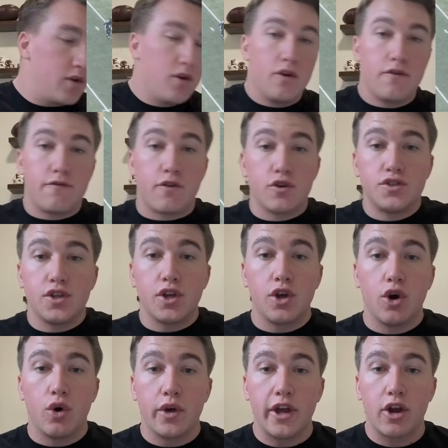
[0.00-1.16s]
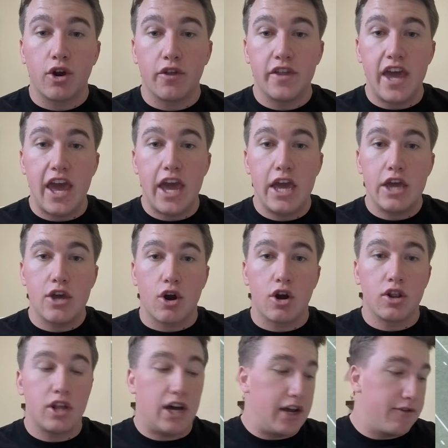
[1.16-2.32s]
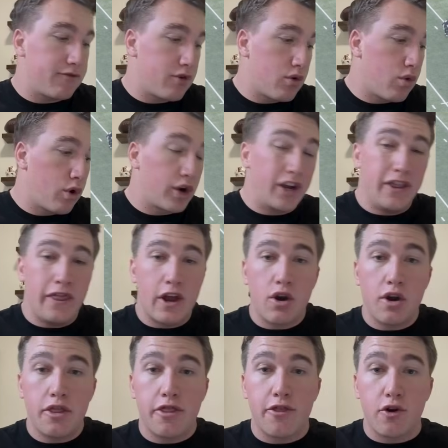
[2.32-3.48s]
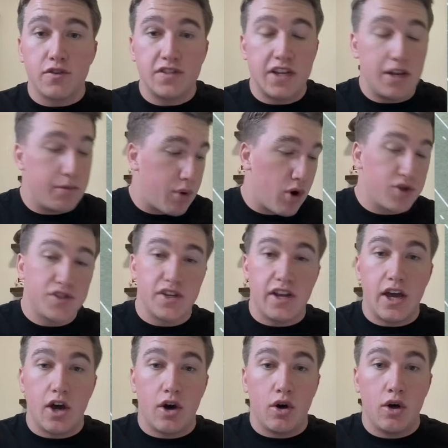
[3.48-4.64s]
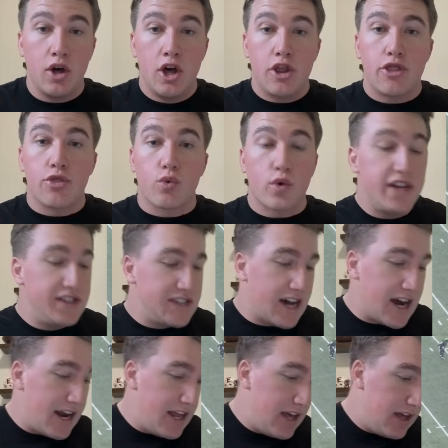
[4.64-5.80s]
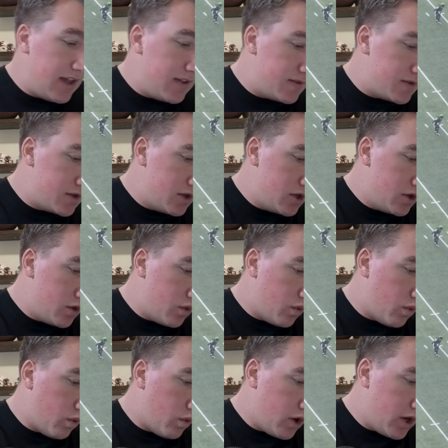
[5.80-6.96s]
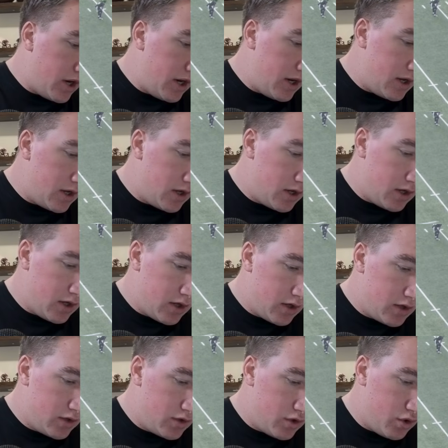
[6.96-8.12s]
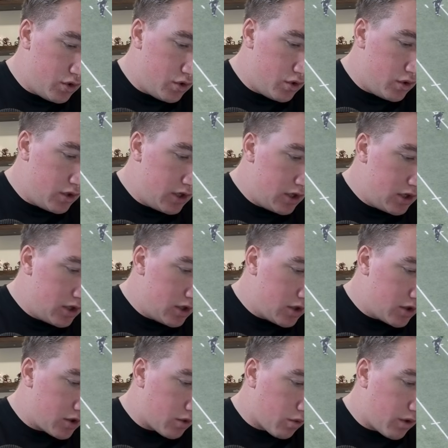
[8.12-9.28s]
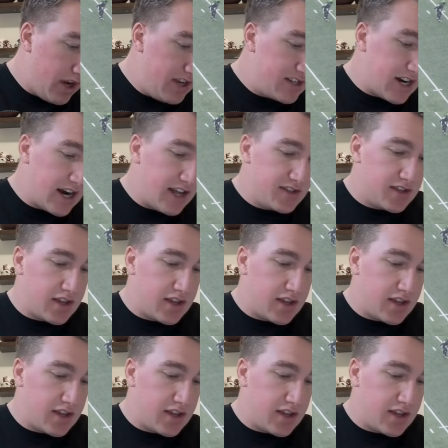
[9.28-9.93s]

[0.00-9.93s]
First and goal here on the 8-yard line for Oregon. They're in 13 personnel, 3 tight ends, 1, 2, 3 tight ends in the